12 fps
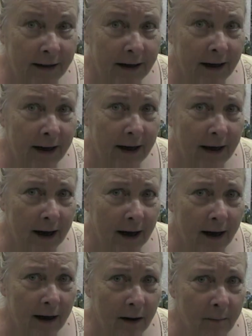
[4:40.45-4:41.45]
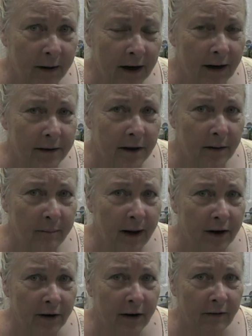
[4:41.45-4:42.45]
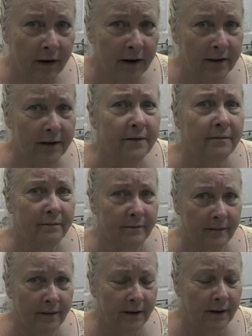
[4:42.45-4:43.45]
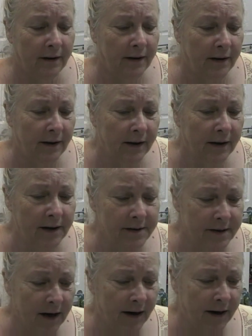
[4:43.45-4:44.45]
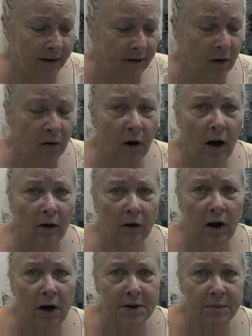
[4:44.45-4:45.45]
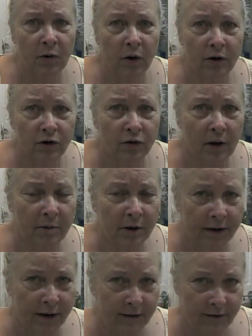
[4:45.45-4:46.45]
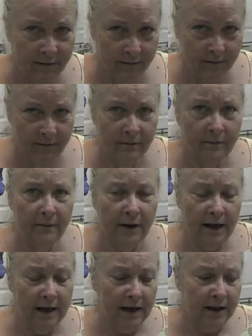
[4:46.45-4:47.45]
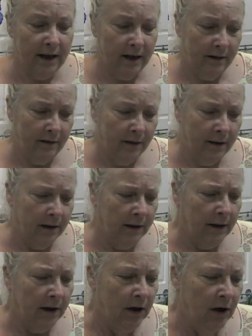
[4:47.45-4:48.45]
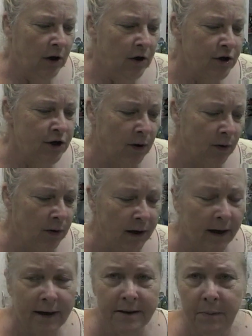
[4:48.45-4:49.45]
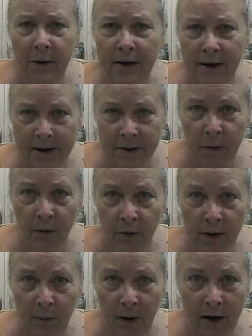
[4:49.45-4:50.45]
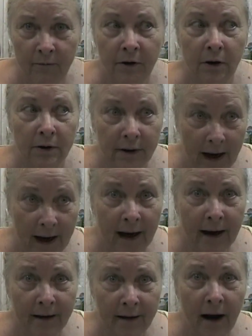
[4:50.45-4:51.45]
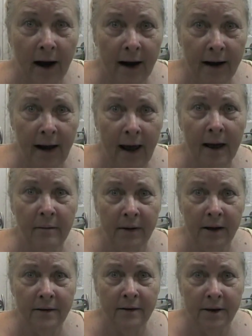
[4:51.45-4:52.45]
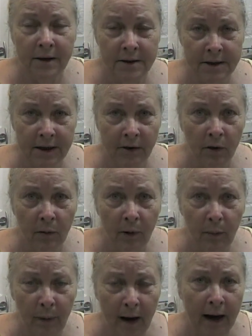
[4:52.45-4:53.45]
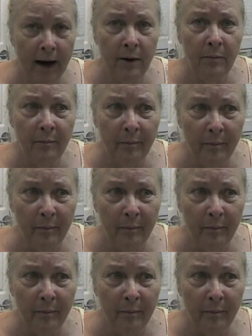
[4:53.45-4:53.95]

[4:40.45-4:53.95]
yeah, but I thought better of it, because I know I'll cause more trouble than anything. So it's been, it's been really painful, and I am in considerable pain,